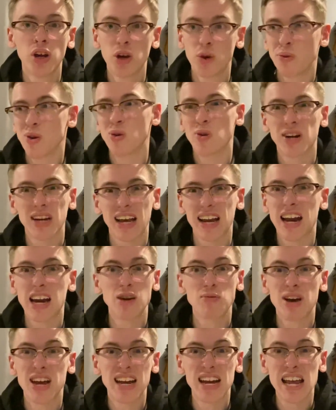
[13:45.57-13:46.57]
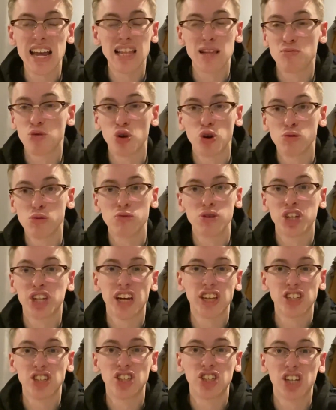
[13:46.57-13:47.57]
We couldn't get anywhere near the ball. We were
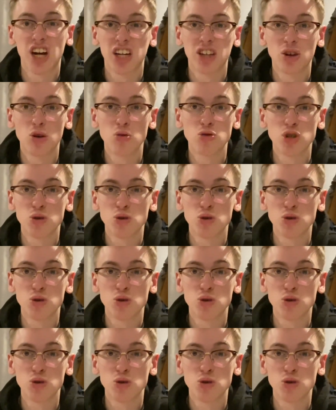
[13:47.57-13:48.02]
chasing shadows,